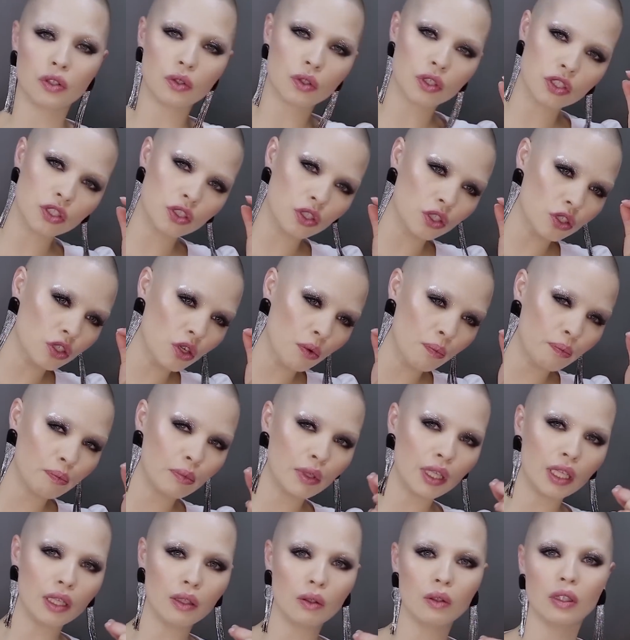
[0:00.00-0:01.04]
you can just
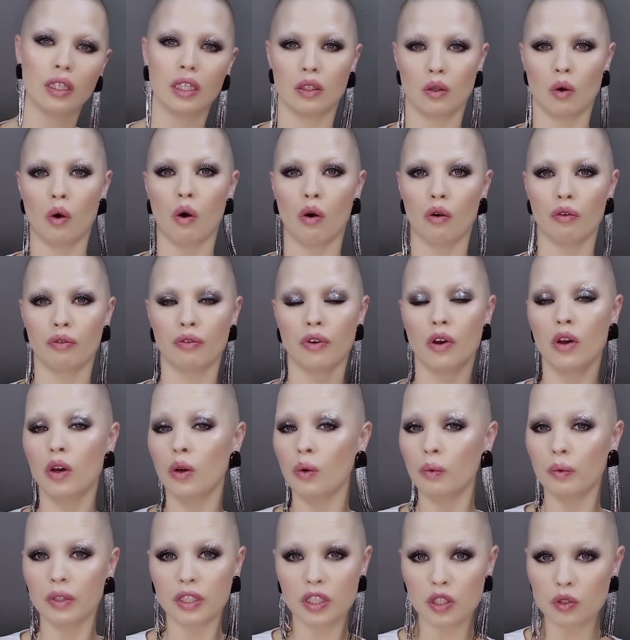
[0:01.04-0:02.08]
peel it off,
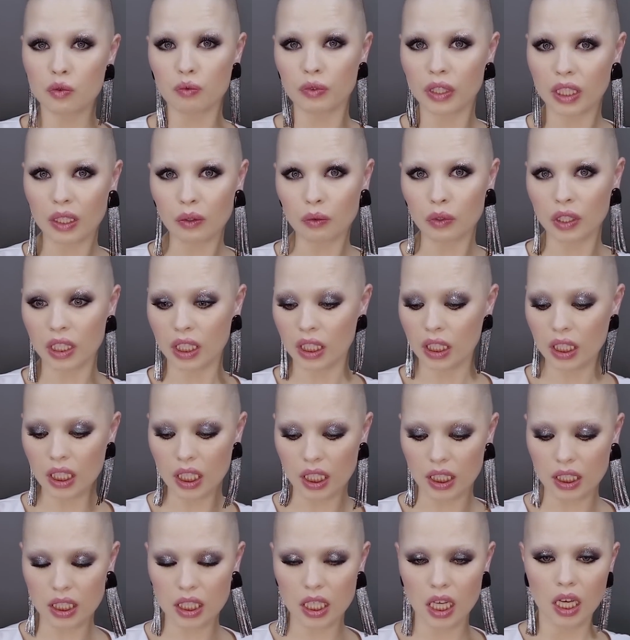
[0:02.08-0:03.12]
which is really
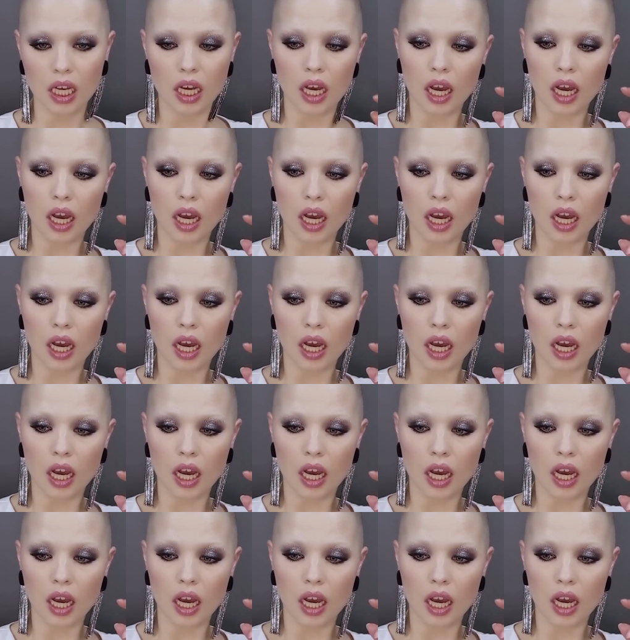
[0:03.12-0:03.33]
nice.